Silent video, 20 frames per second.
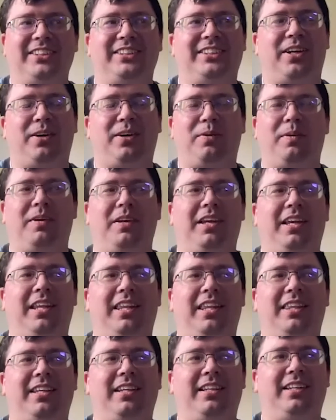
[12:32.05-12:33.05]
So
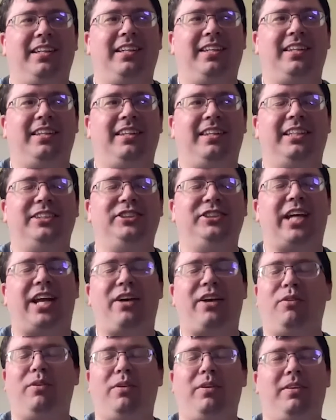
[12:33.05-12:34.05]
the
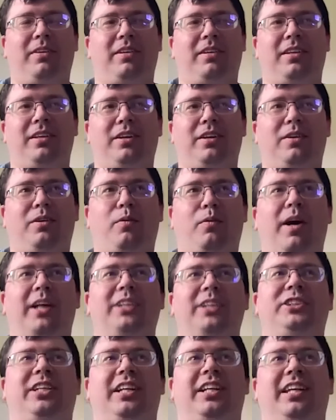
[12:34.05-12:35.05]
general
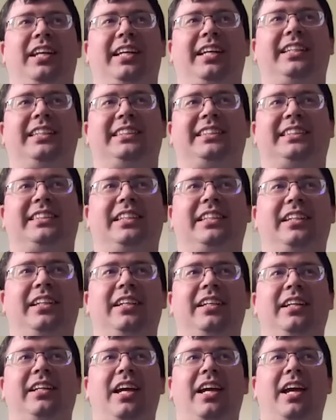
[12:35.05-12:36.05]
question is
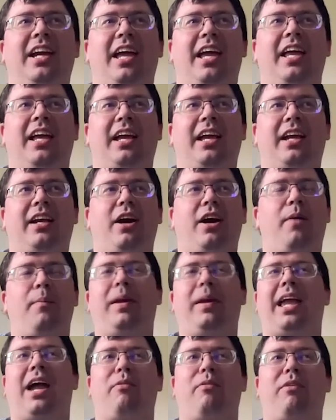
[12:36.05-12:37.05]

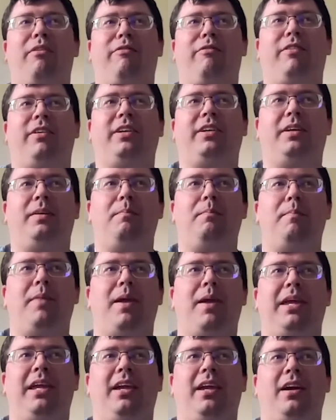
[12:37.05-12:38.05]
coming out of
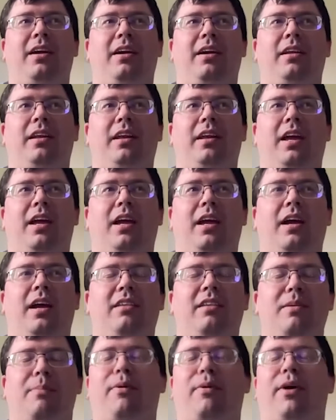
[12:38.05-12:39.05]
maybe a
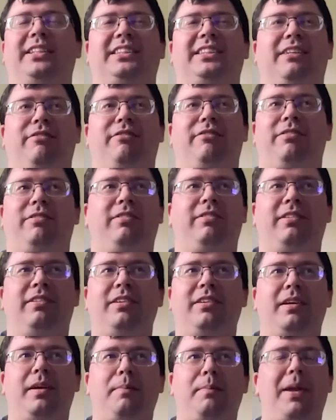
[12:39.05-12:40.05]
depressive
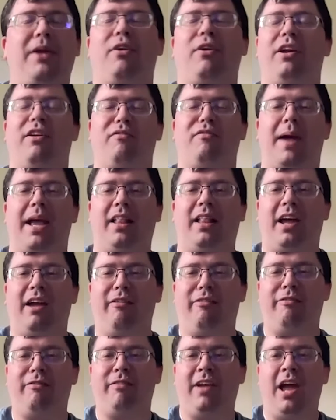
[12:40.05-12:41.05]
period of my
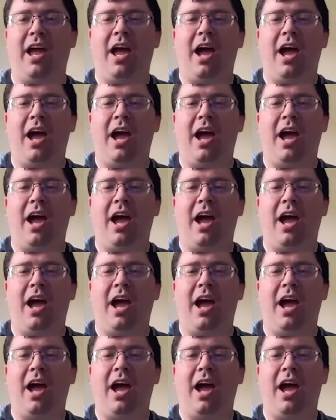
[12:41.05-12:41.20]
life.